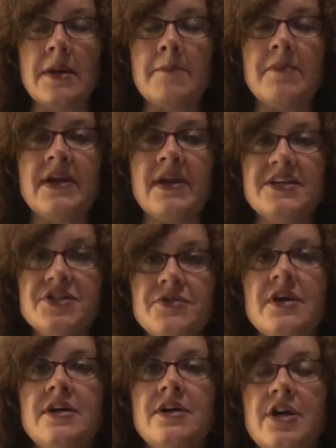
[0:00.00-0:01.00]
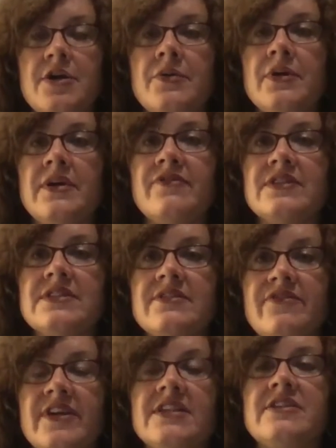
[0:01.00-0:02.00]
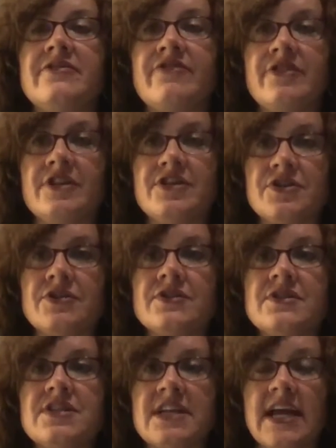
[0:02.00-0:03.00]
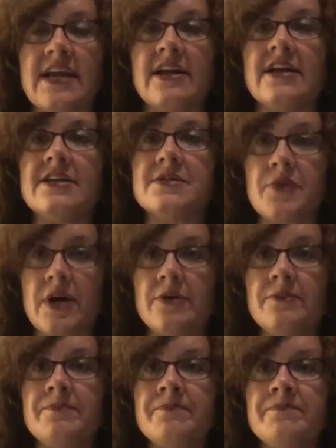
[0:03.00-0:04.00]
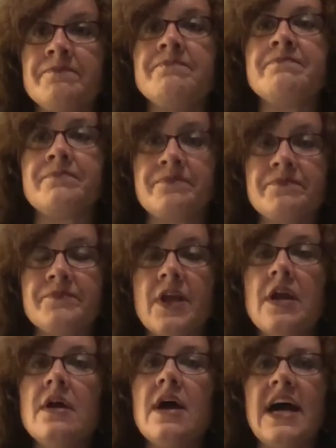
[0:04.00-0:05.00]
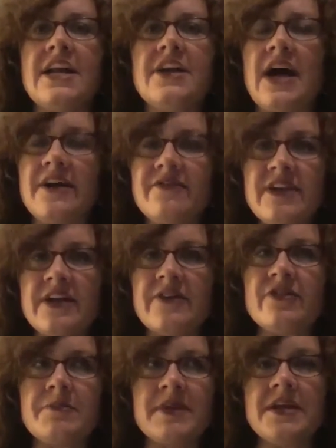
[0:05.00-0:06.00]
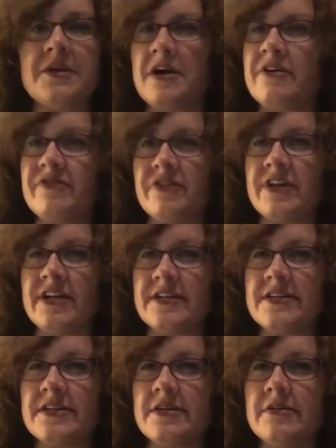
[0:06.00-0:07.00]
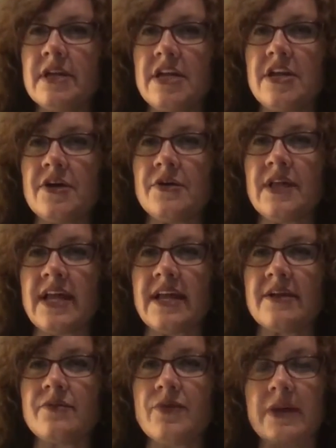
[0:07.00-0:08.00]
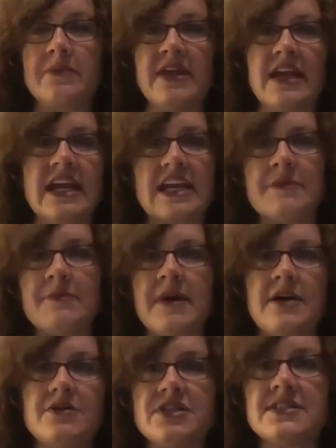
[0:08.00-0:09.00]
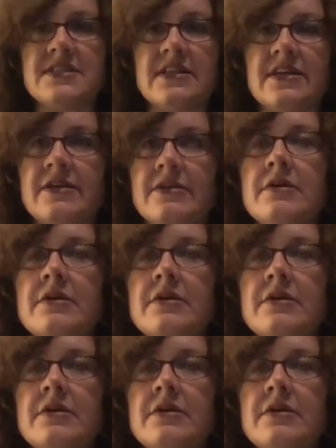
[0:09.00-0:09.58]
But I do not know if it's effective for adults to get it as well. I know I've never been offered it, like when I'm thinking about just the